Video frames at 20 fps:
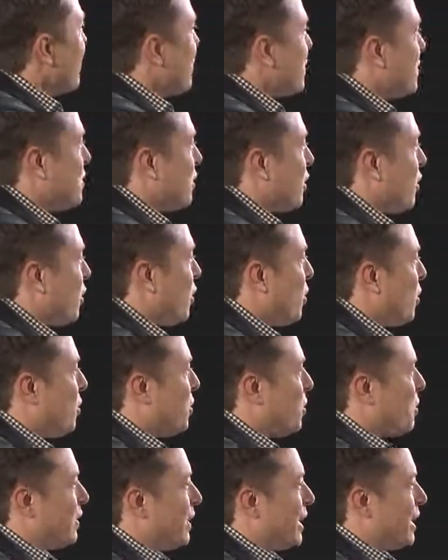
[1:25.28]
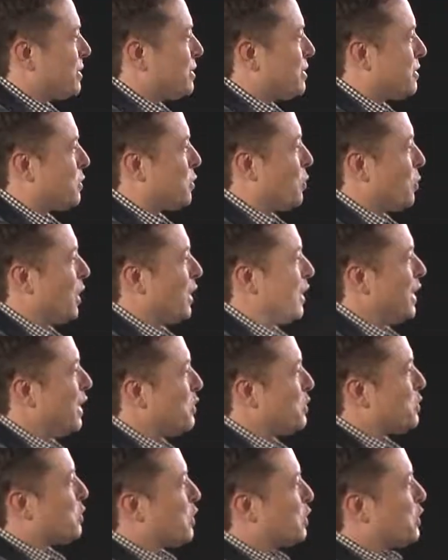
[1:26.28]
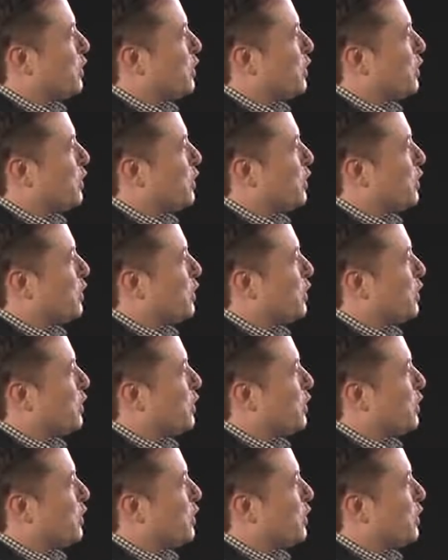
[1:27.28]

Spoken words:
So let's release the